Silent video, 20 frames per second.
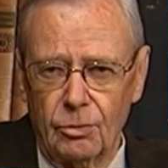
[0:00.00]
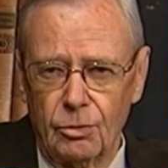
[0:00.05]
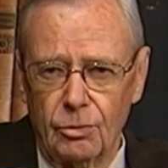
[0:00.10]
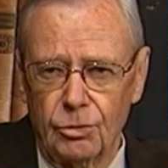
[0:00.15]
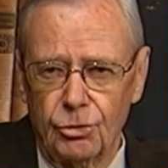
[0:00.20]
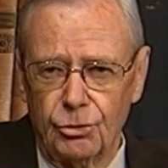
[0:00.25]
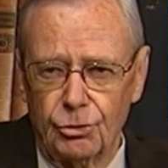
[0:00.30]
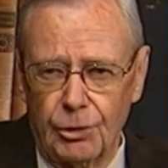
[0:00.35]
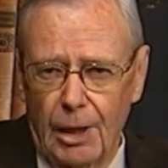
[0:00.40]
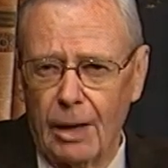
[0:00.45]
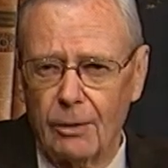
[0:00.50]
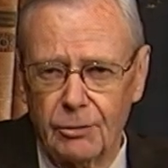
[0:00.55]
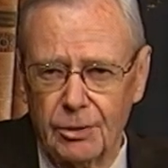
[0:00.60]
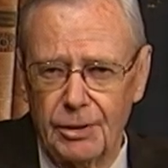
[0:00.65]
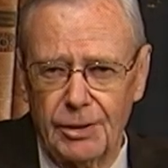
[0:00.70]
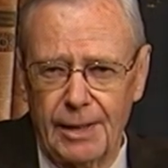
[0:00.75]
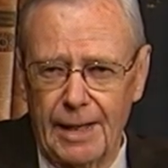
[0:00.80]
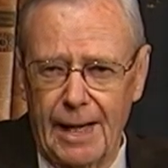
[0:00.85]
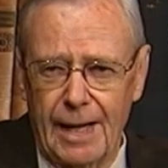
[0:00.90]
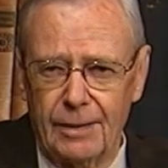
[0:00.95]

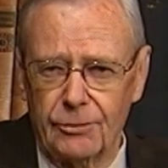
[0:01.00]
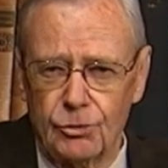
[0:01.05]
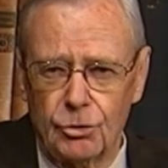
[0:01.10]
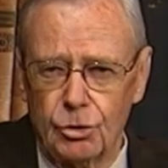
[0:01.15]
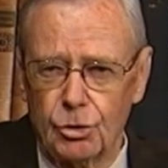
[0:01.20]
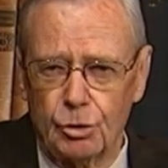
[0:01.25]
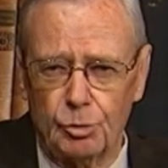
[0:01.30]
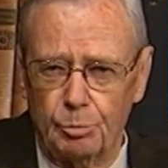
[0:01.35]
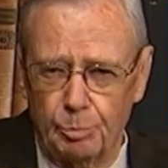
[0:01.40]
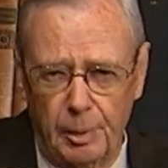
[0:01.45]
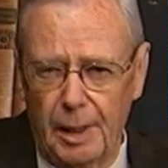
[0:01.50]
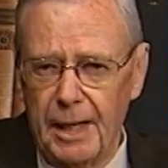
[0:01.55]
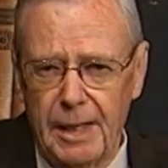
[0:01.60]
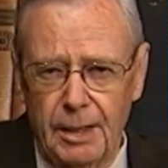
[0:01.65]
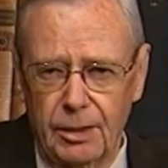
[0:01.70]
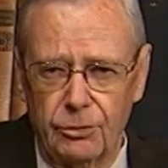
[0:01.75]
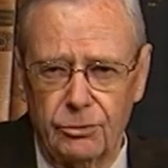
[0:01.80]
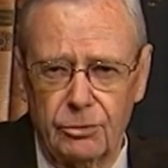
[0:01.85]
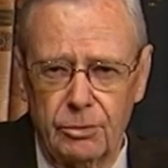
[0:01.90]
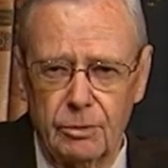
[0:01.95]
shouted at,
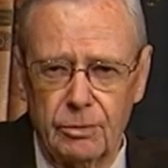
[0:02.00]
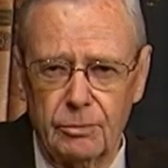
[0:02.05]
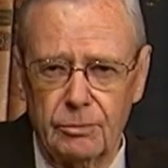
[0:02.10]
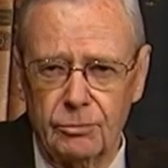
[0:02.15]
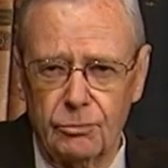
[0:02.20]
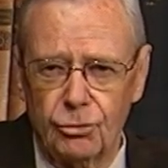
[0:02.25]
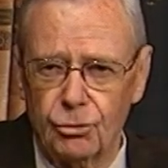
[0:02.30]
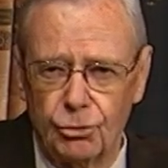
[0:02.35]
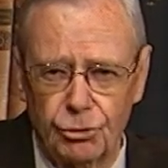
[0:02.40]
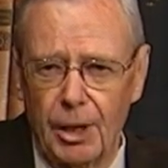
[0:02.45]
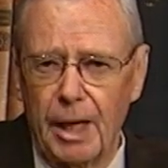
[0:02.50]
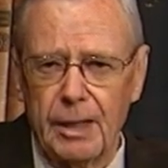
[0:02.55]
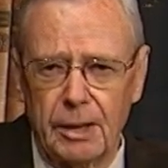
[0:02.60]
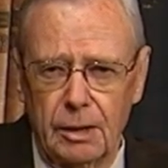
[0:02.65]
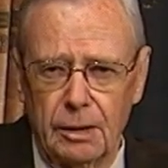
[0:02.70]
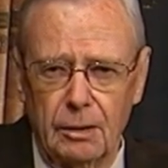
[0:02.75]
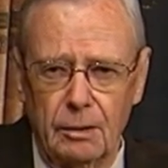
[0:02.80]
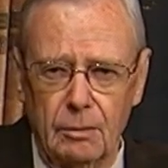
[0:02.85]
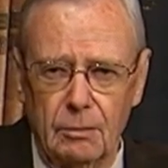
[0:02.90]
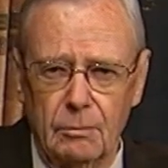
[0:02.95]
spanked,
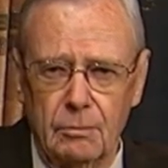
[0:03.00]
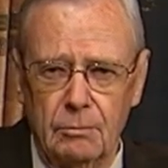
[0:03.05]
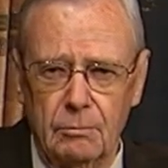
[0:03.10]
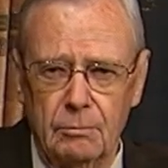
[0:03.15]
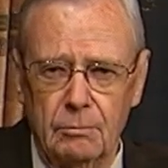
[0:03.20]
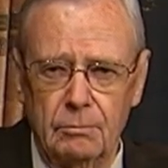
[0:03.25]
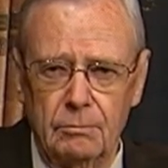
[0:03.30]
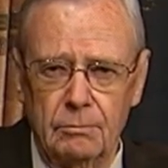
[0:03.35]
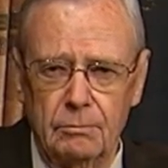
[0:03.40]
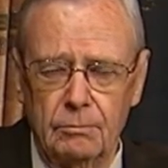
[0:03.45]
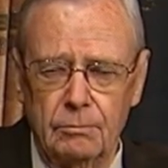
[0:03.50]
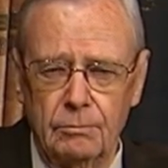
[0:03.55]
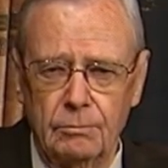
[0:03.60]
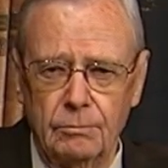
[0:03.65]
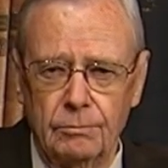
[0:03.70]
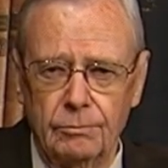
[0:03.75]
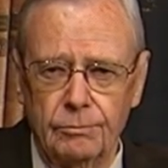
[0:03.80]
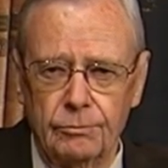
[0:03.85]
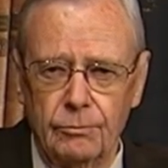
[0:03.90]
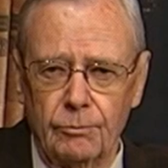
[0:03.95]
shaken,
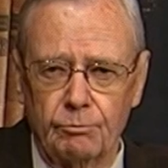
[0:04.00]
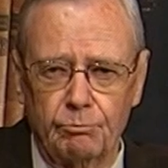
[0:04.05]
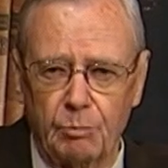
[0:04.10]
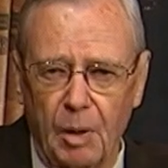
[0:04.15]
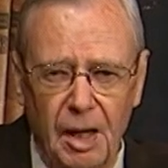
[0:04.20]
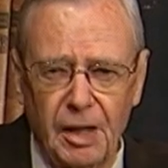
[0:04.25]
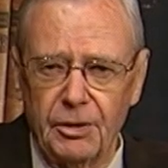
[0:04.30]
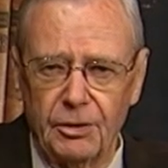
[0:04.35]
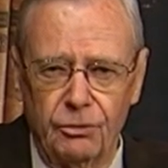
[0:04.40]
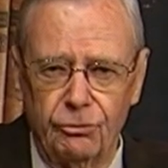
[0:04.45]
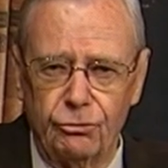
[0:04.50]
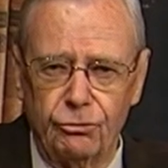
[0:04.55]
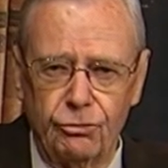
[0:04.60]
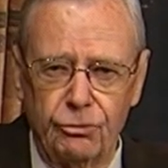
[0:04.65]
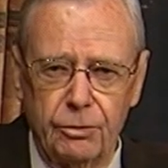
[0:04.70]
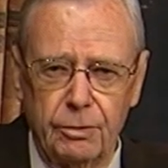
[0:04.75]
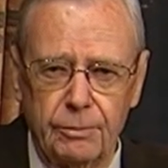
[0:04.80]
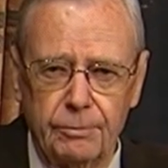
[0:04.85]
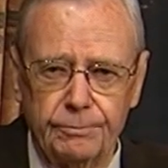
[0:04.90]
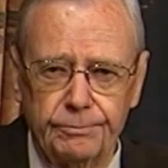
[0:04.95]

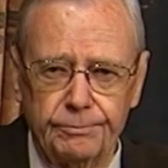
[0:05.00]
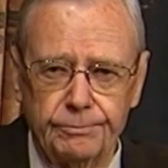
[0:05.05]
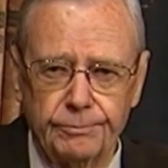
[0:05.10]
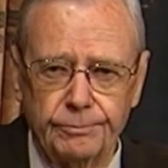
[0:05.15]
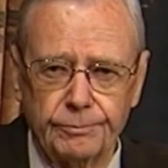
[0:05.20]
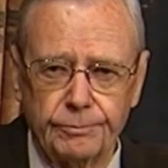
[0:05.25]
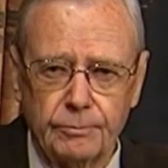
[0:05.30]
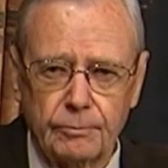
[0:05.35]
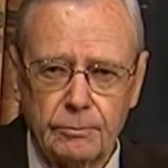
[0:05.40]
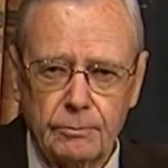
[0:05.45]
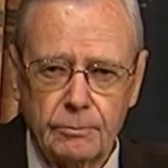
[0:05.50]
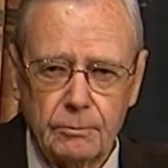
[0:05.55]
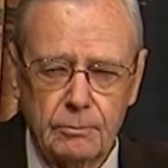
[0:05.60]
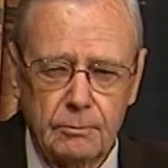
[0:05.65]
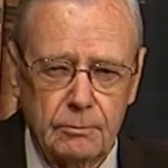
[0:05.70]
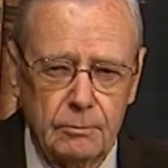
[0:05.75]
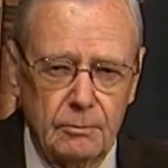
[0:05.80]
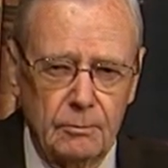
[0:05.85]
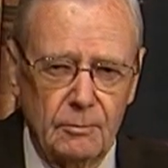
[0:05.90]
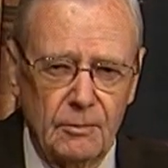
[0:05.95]
punished,
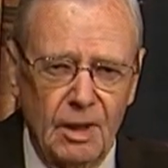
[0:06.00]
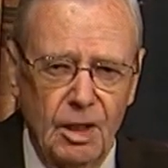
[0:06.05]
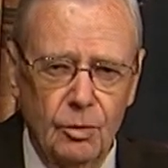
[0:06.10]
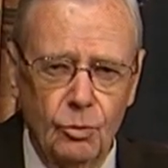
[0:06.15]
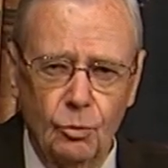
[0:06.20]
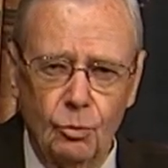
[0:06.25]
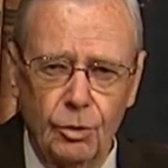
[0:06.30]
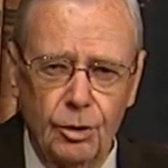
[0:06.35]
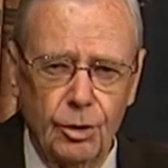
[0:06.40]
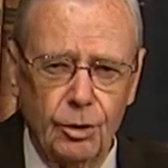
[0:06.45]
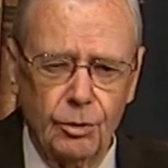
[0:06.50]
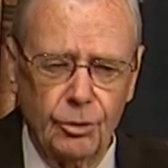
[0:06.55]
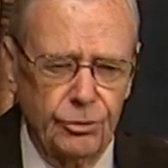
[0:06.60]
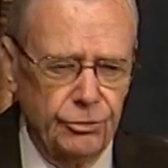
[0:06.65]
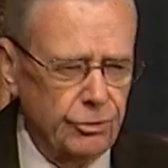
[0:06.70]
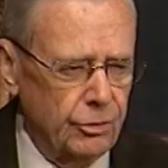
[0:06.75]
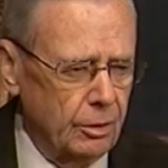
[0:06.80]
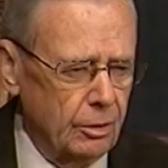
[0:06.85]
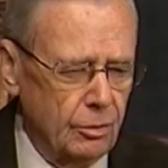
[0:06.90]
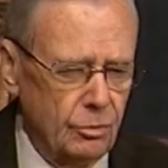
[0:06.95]
the world
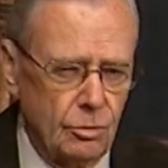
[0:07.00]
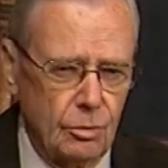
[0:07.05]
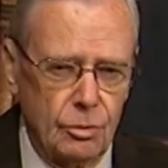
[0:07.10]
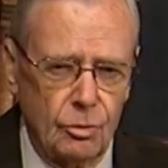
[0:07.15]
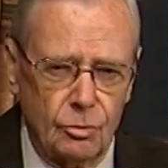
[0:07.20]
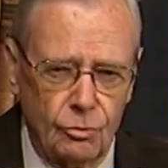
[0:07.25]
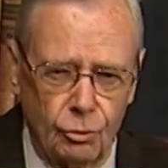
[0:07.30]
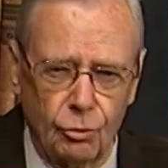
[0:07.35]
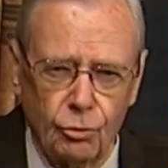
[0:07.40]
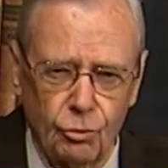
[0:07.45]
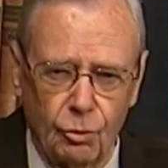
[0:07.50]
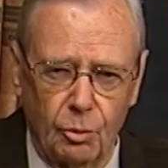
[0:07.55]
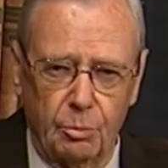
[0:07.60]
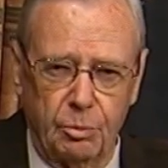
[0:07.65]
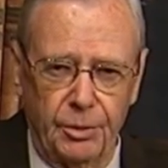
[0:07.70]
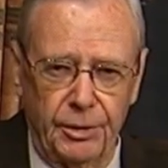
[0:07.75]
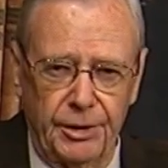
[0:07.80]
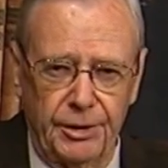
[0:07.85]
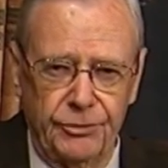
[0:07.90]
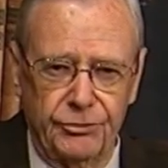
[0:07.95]
is a cruel
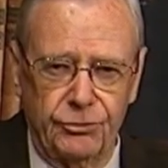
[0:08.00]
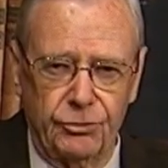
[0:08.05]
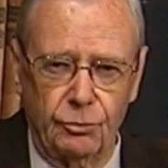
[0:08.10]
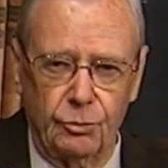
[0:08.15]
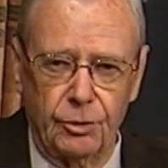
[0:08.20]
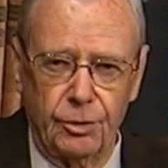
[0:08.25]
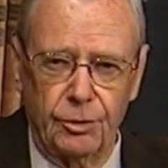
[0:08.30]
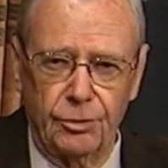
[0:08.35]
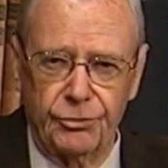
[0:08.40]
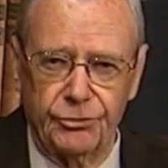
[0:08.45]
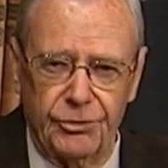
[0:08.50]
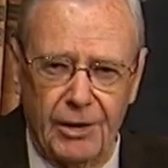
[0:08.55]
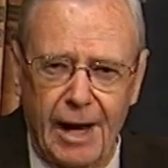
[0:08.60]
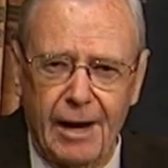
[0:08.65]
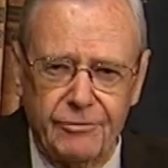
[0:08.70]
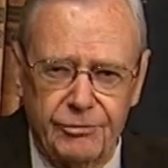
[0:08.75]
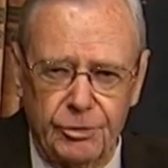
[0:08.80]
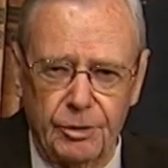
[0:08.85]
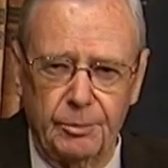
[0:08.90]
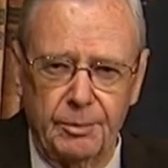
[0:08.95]
place, the world is
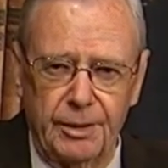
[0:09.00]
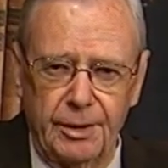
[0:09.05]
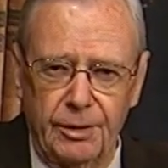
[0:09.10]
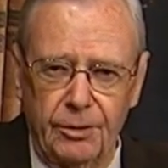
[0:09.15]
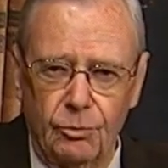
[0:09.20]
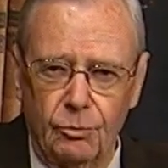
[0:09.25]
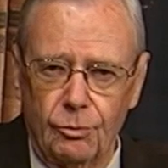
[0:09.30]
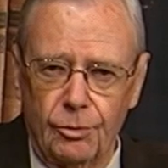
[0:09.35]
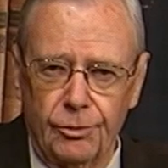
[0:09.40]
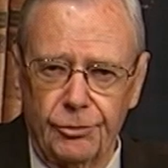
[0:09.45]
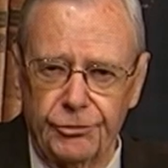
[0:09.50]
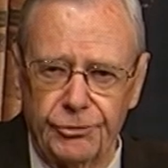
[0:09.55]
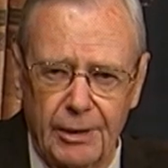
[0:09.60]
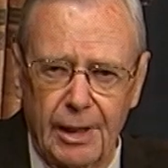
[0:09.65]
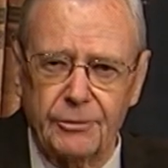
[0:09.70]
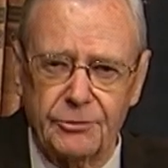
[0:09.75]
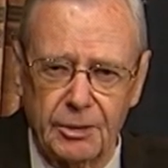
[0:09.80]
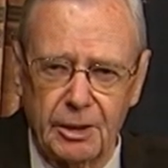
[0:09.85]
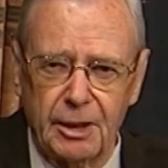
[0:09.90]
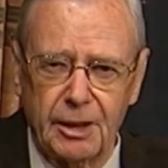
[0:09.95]
after me, the world is
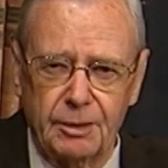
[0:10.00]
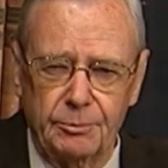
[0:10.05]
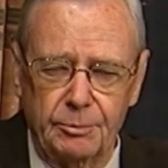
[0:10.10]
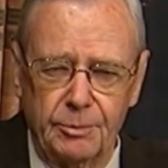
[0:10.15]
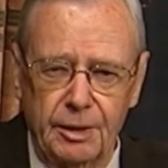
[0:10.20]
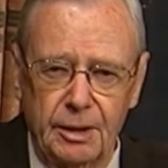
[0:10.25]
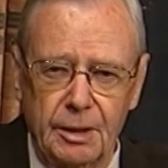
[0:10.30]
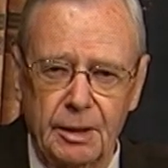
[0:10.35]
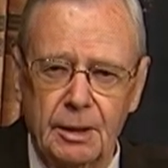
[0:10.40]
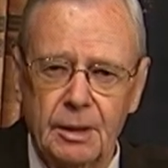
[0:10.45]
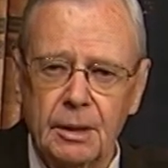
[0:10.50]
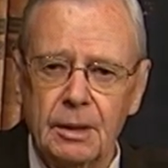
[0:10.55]
out to get me.